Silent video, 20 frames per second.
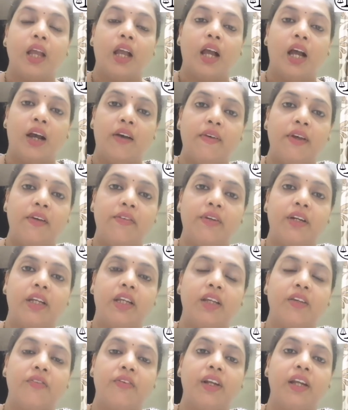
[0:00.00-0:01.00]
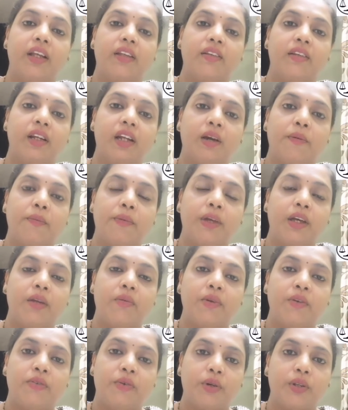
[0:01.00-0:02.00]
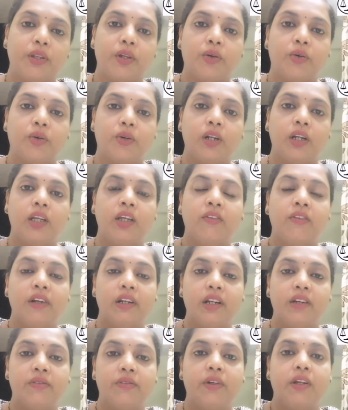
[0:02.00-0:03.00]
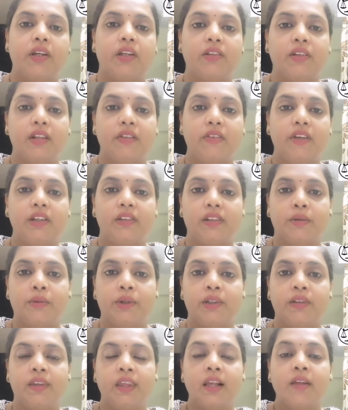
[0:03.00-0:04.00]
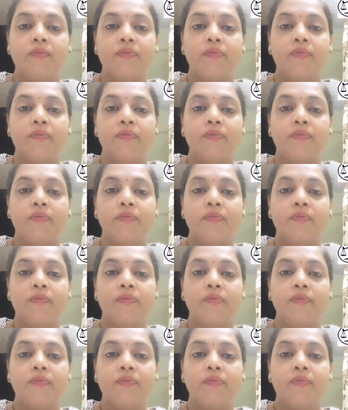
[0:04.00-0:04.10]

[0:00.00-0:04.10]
However, if he doesn't appear before the court even after receiving summons,